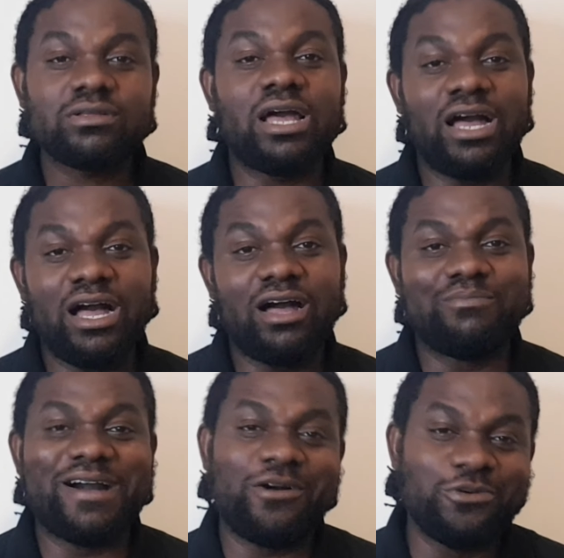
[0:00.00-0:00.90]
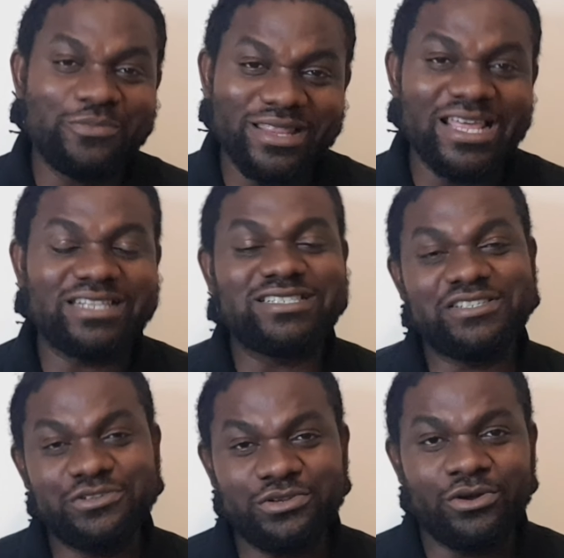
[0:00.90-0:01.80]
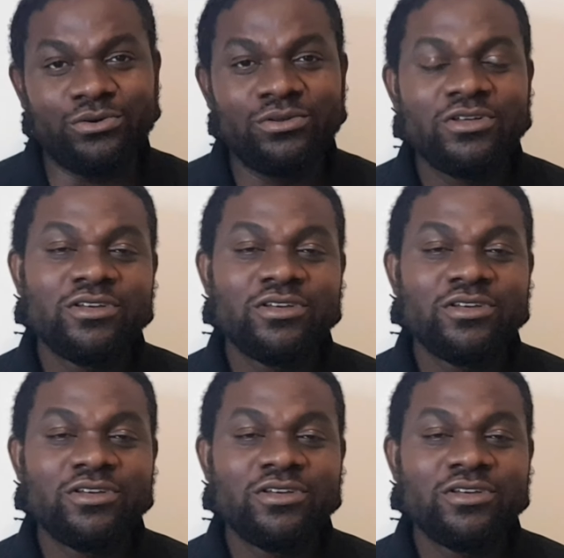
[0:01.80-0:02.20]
I will be letting you know.